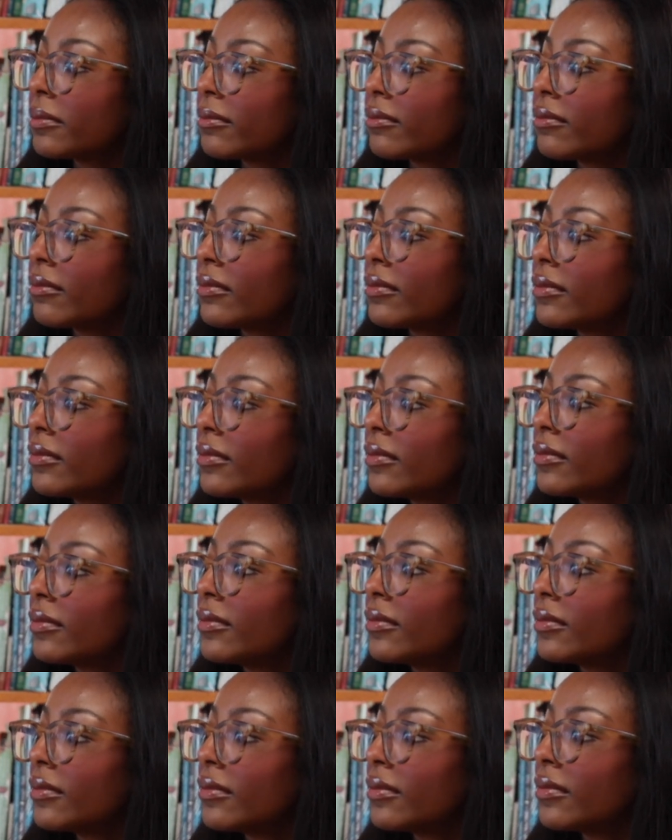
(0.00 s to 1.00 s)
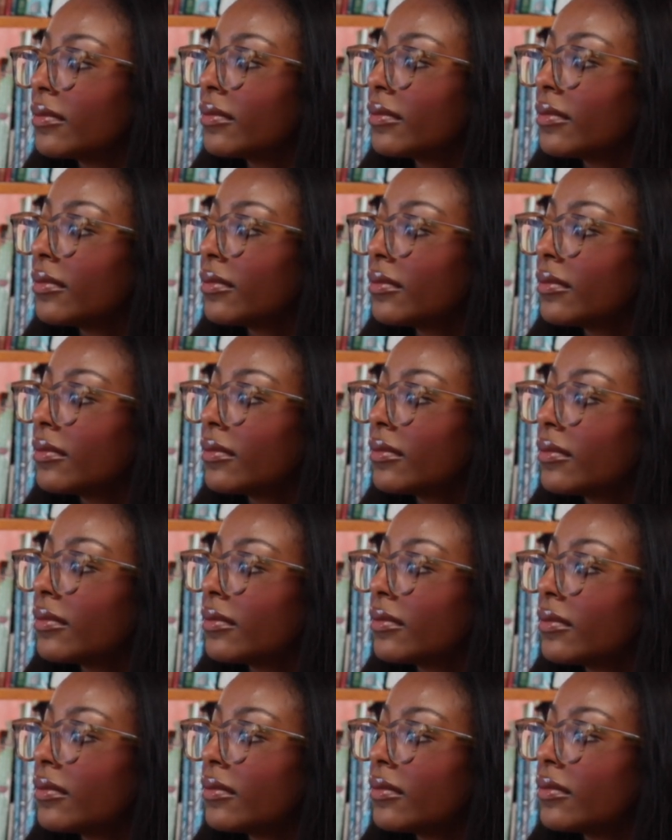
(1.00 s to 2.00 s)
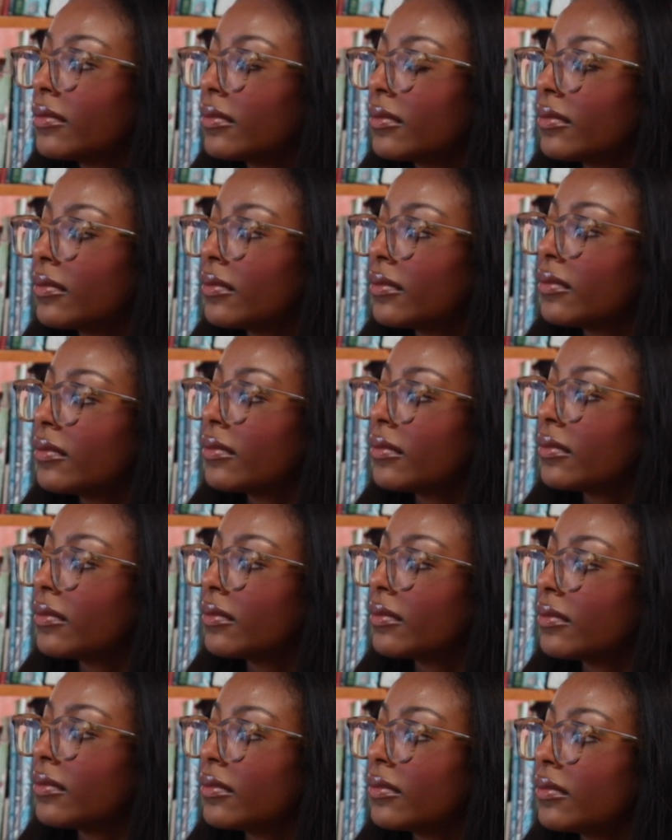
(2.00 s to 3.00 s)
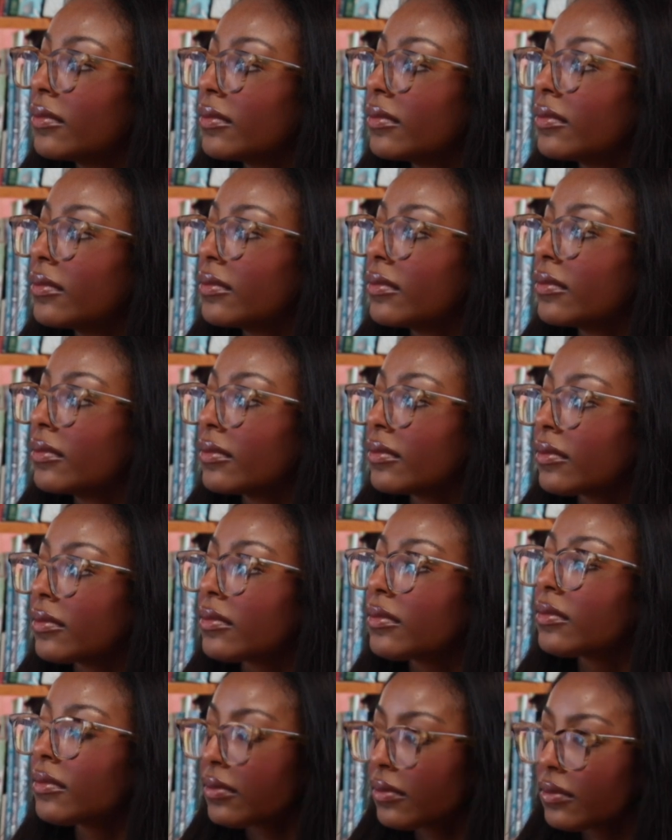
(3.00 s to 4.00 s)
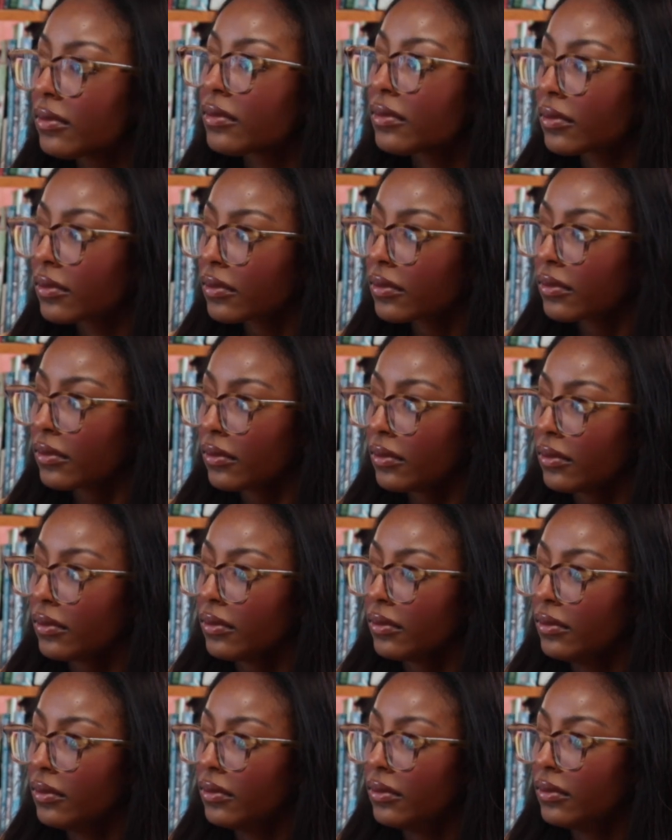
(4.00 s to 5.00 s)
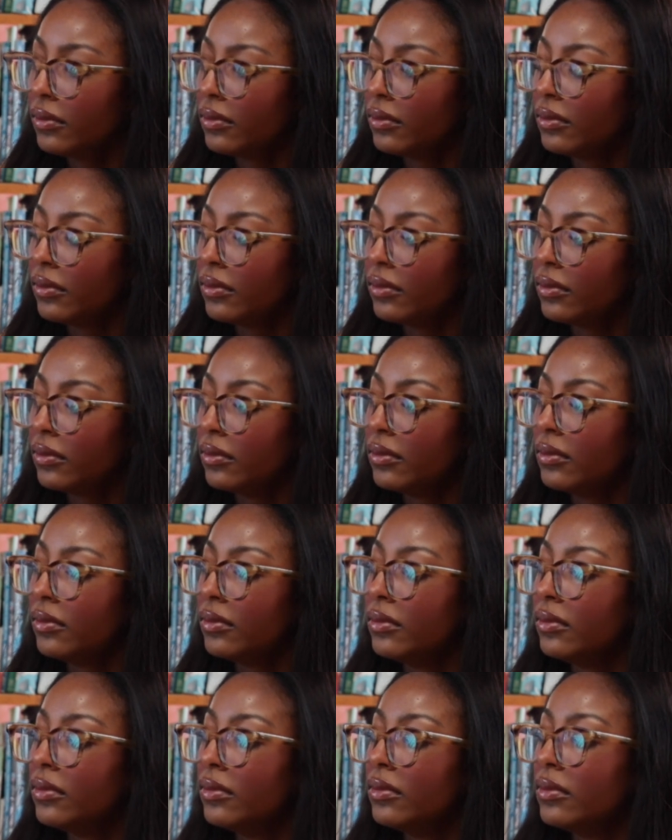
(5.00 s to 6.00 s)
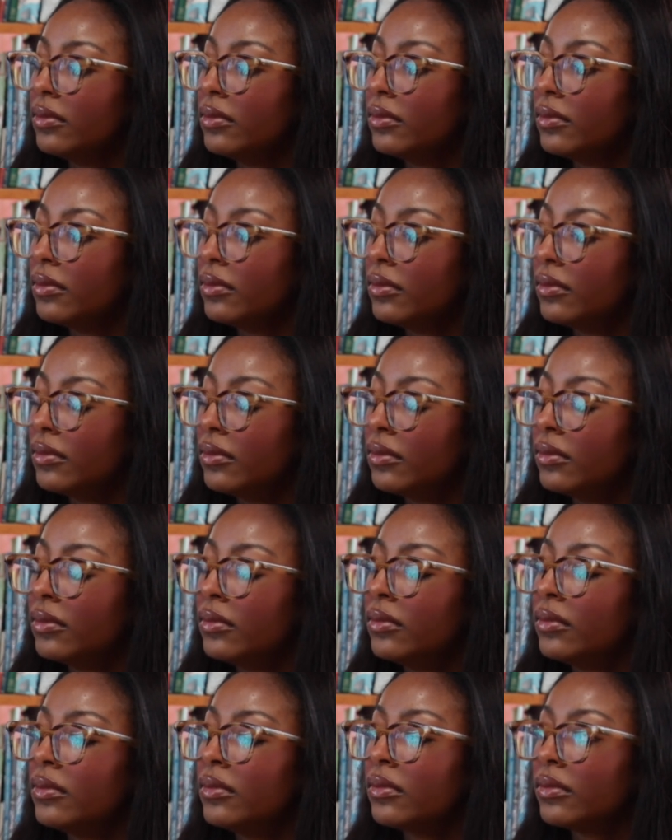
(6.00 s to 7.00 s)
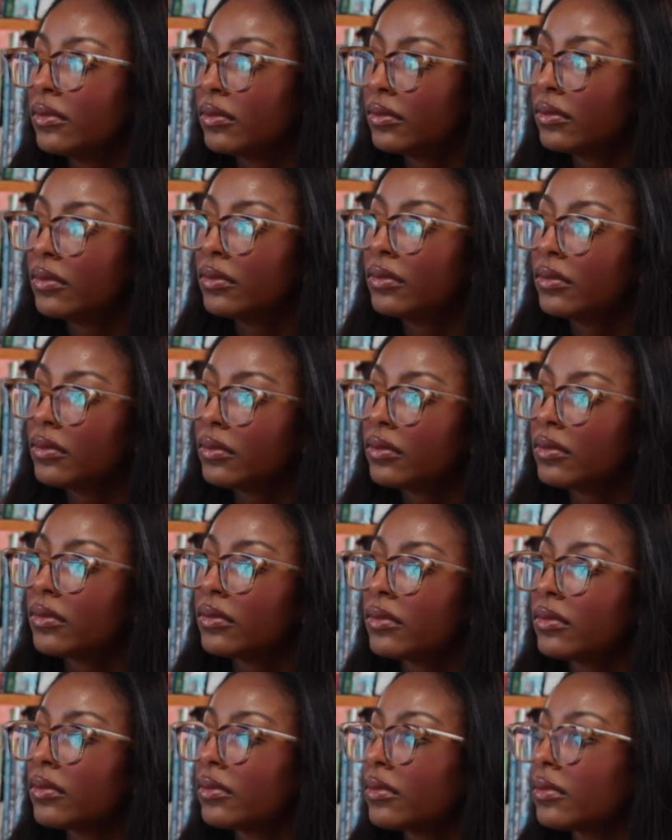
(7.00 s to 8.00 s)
No words are spoken by the person on screen.